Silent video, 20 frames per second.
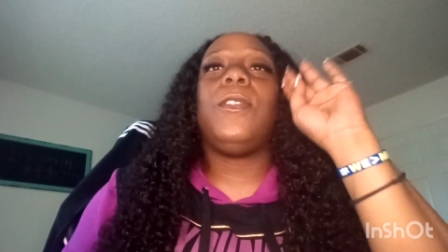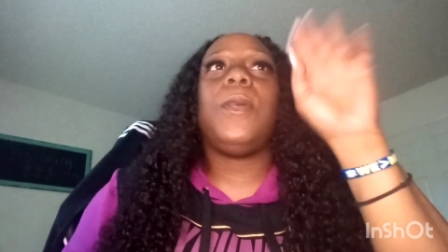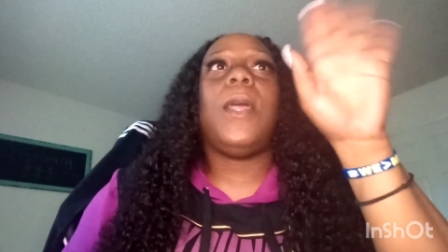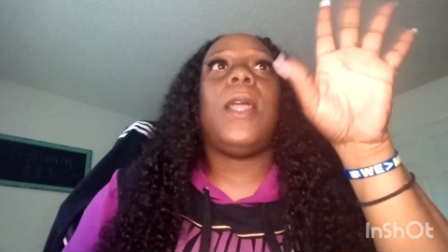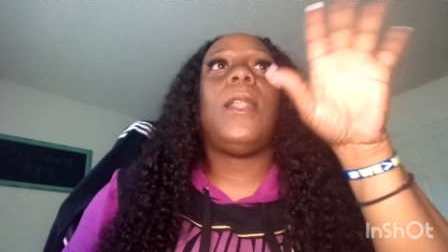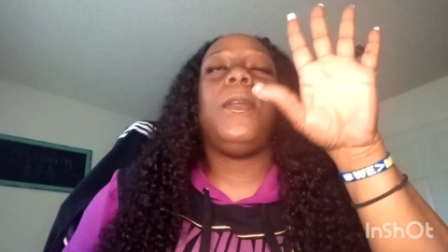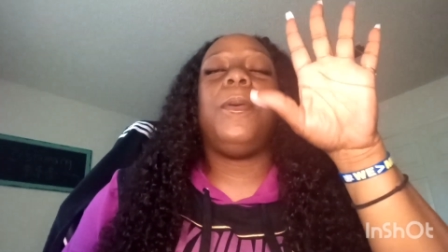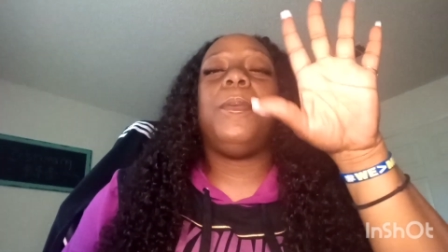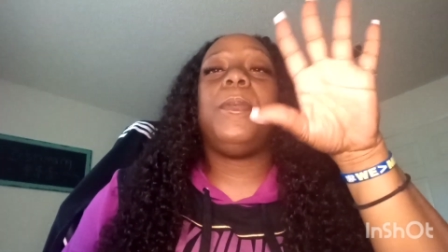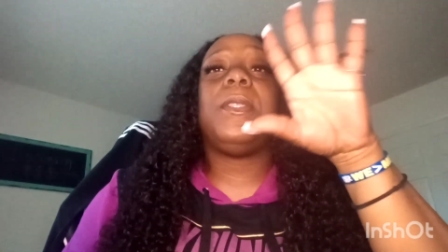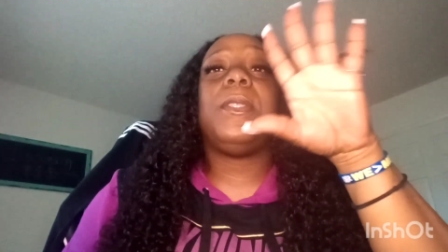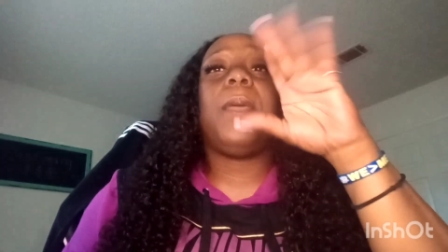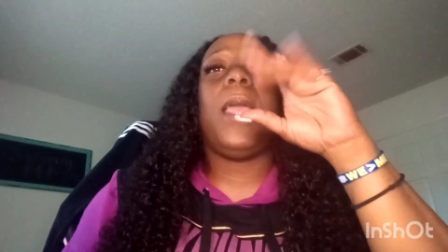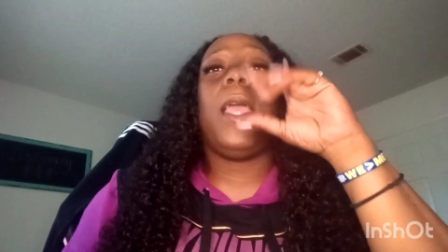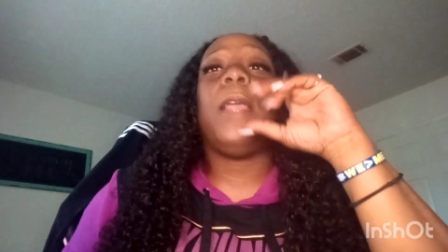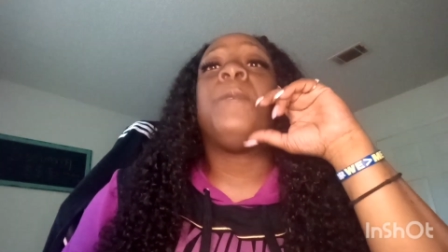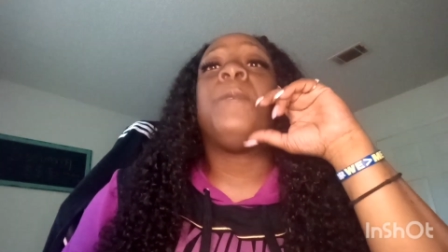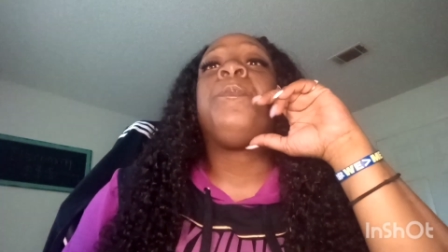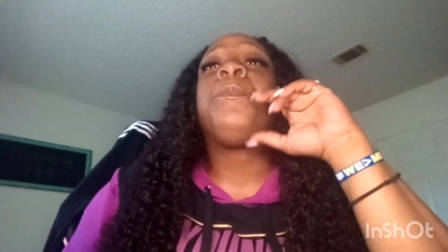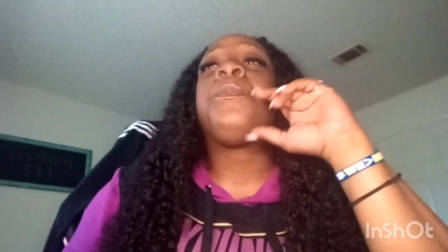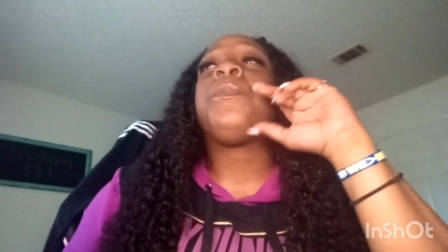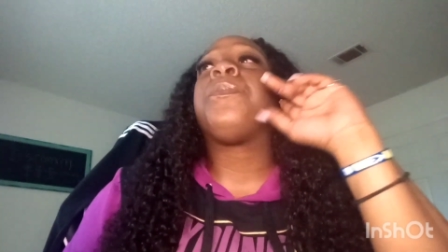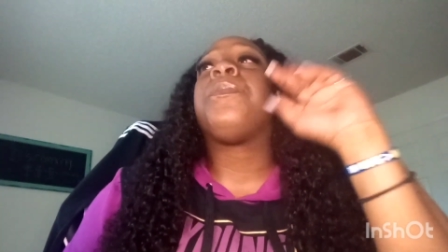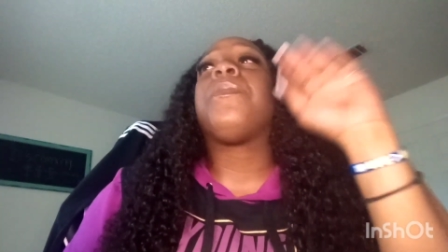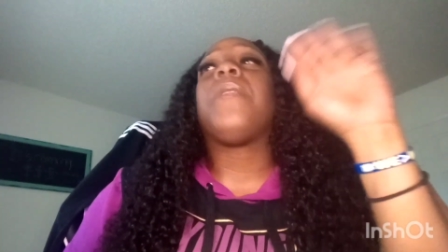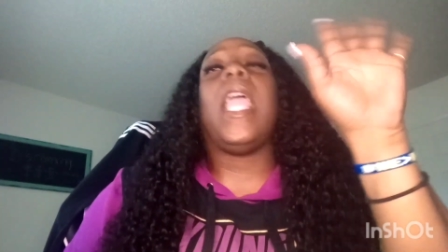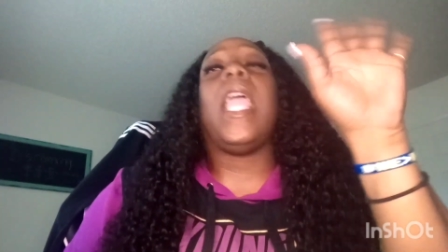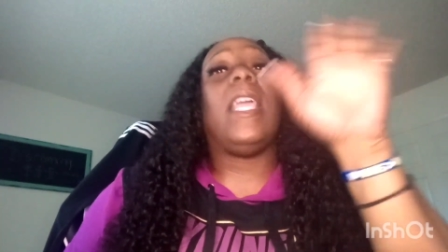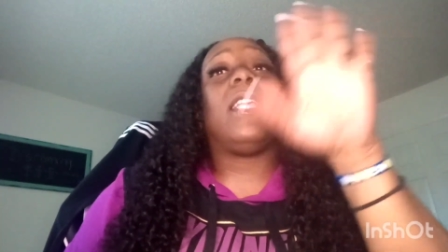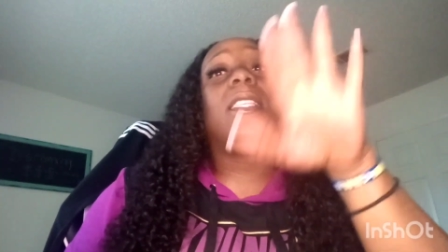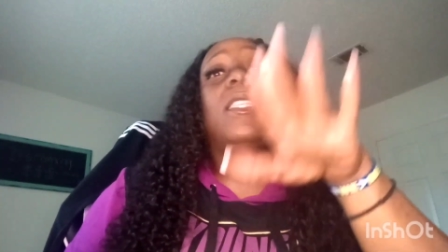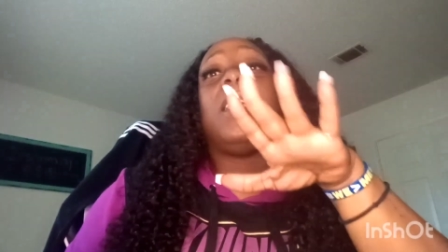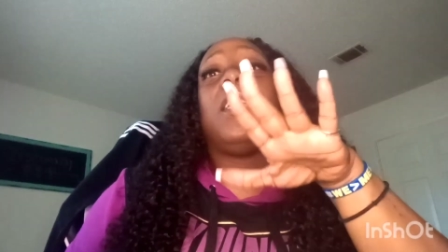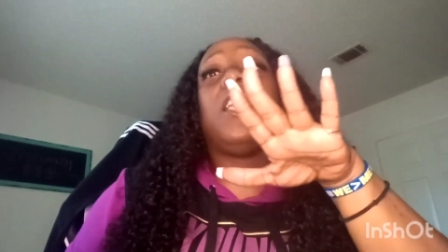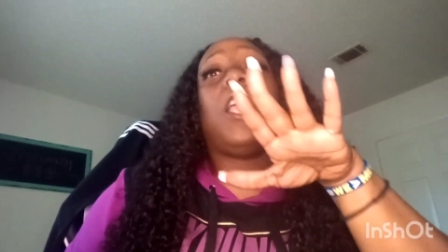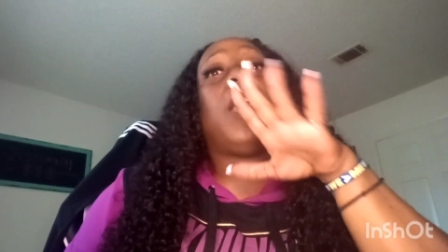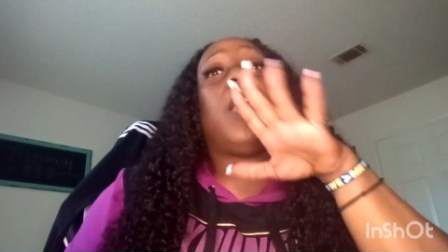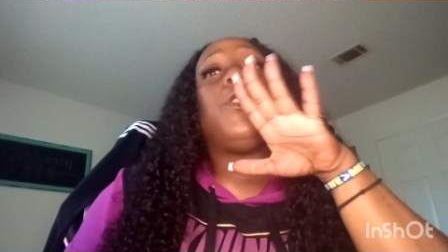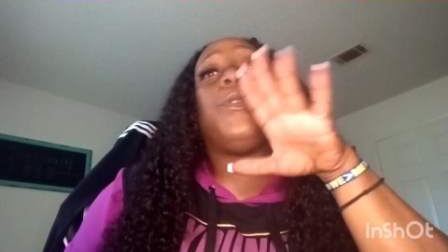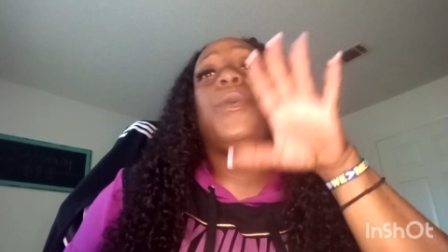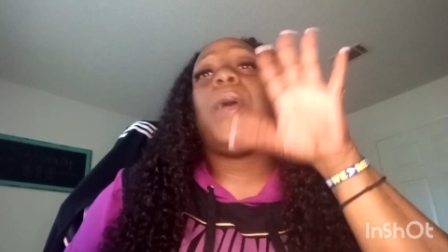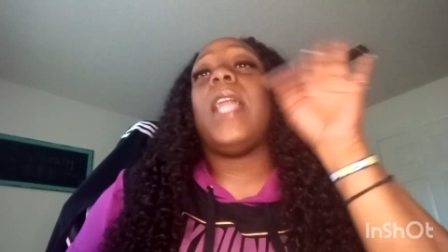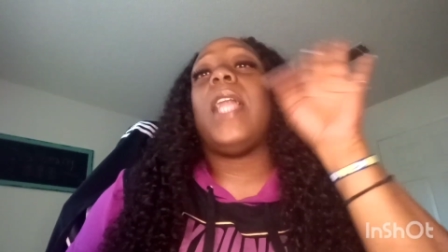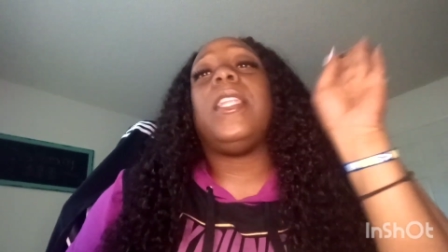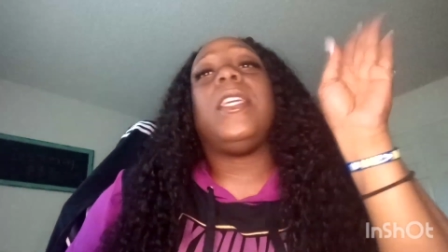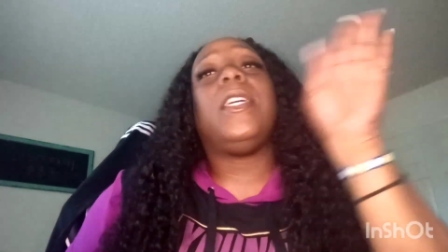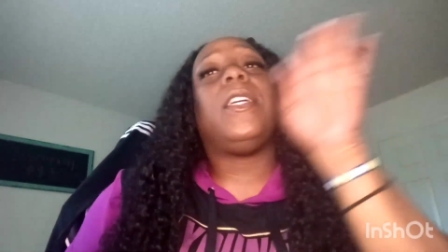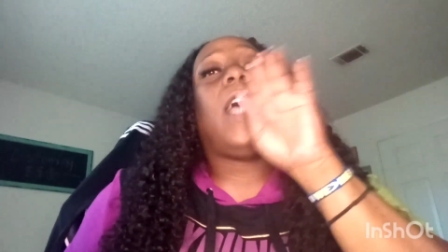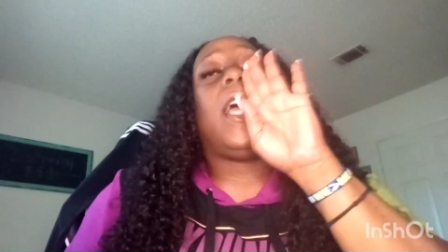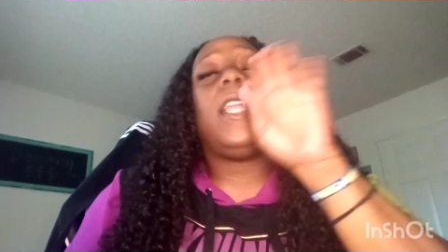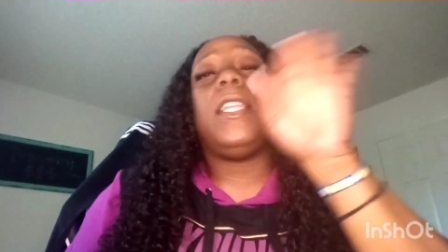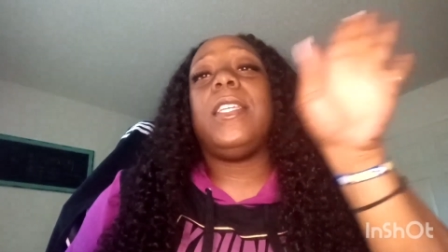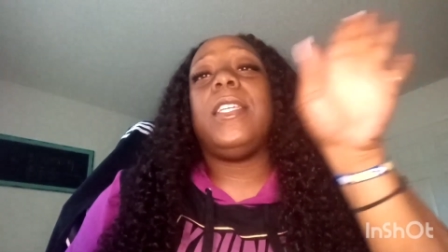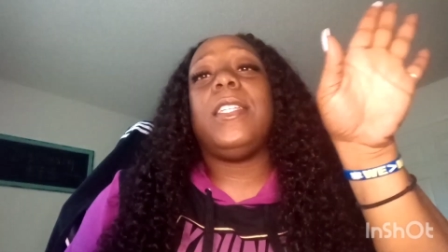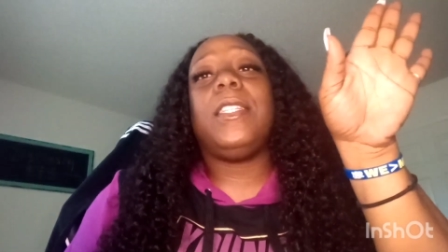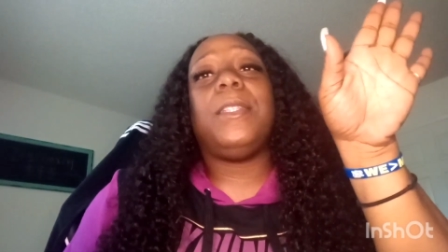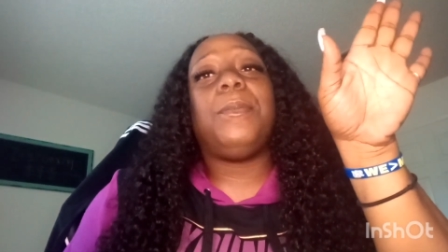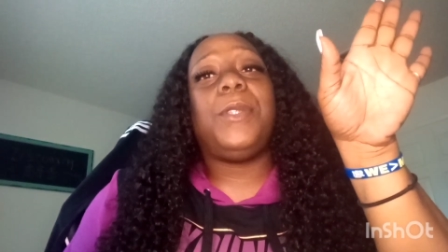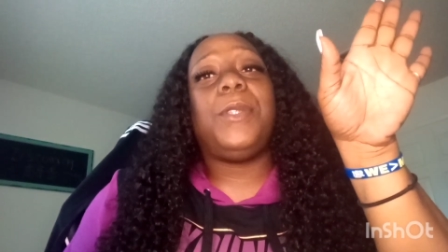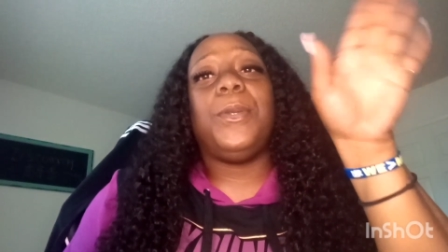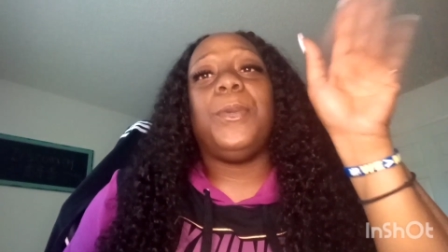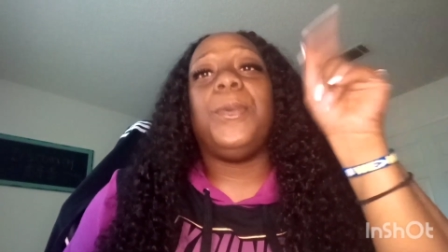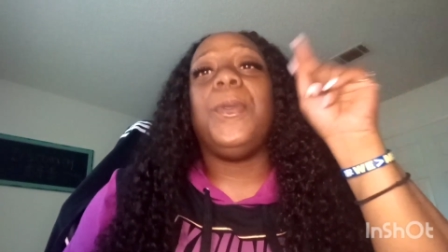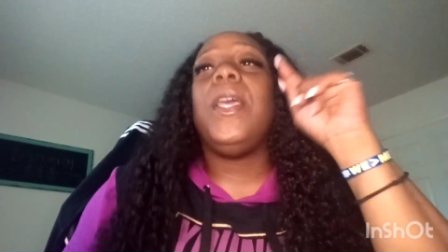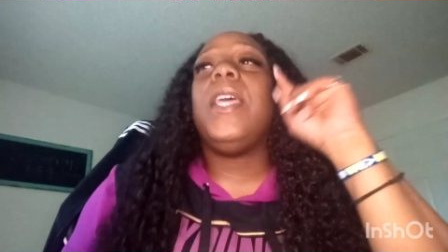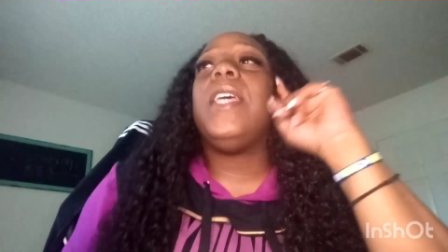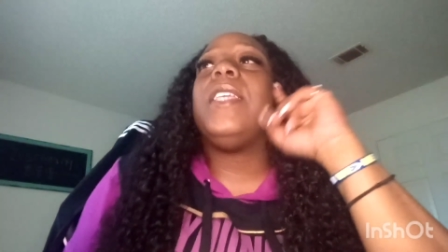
So I love me some Kayla and Sonya too. I love them too.